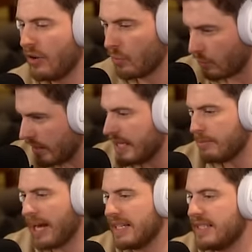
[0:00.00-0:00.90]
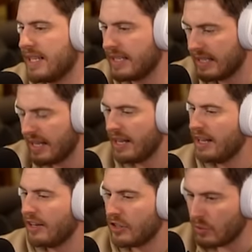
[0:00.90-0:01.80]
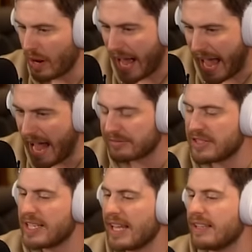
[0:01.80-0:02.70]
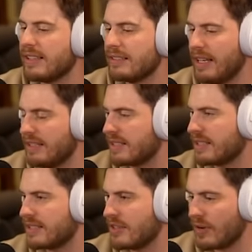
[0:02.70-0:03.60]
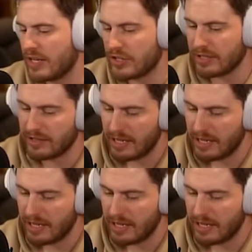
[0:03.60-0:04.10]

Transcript: Really bad take. You have to take in, into consideration